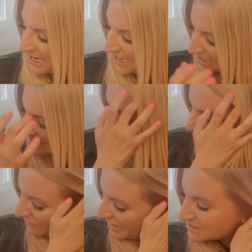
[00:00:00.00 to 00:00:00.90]
and
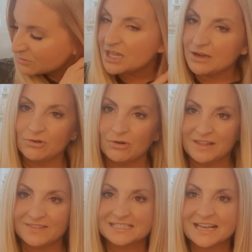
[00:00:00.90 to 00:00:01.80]
accessories, but they were all
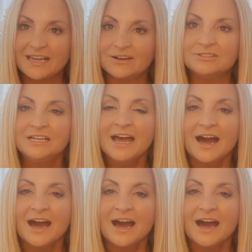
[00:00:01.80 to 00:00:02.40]
in the sale.